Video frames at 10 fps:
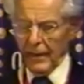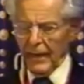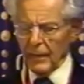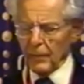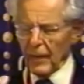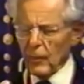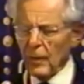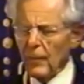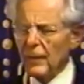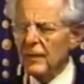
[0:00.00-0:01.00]
And by the way,
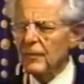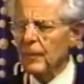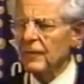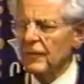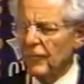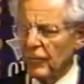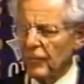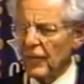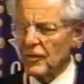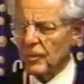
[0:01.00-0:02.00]
about this business of
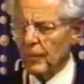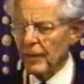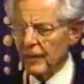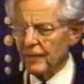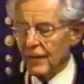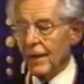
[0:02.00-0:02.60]
confession, please.